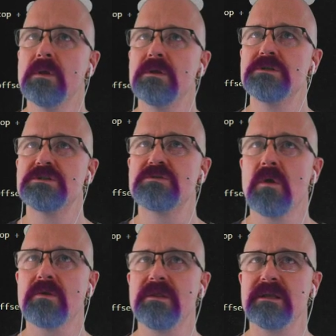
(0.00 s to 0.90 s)

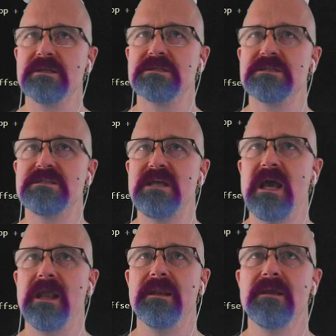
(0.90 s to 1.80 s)
Stroke thickness is
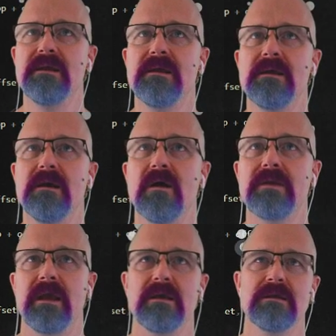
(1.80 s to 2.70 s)
10.
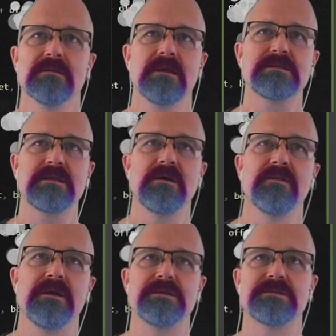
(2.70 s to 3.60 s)
Okay, let's kill
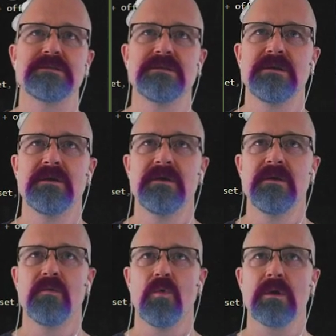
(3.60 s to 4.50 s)
this.
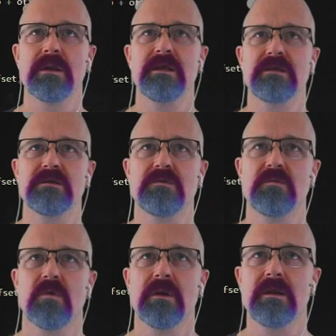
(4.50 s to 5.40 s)
We're gonna
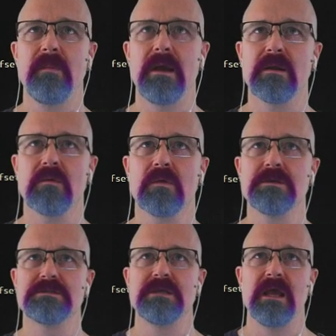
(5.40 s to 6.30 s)
come out here and we're
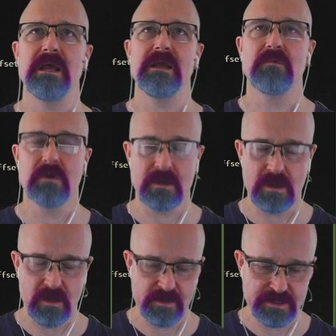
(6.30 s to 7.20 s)
gonna
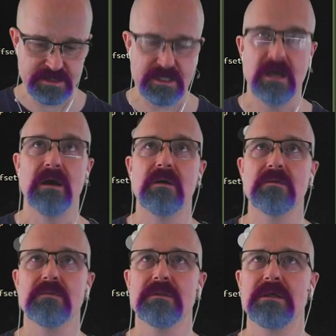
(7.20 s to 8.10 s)
call this,
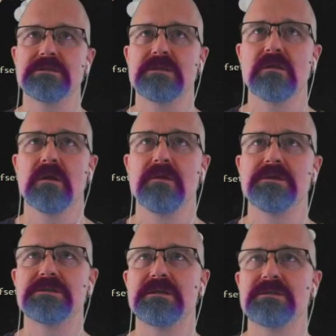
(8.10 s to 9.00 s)
let's declare
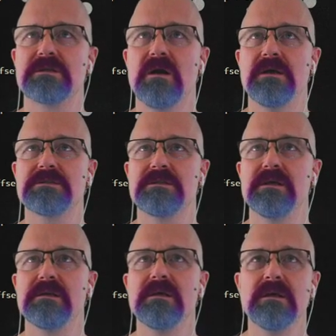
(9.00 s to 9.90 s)
this as a
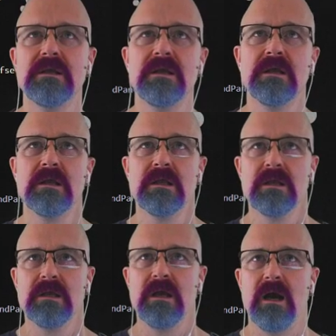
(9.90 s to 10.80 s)
constant.
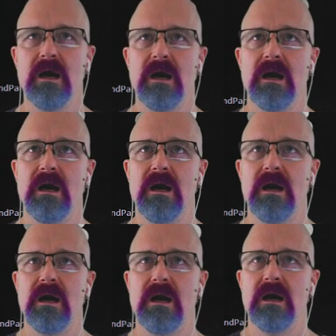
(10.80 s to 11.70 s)

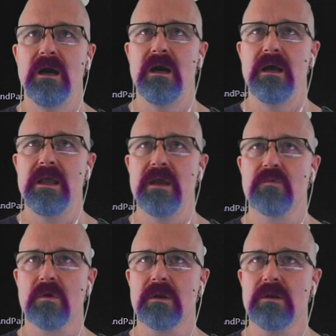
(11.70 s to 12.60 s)
And
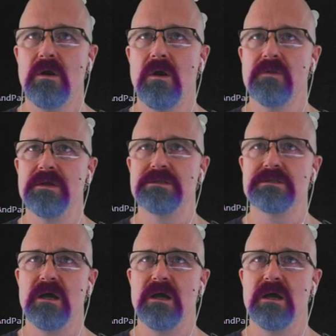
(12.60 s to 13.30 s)
we're gonna call this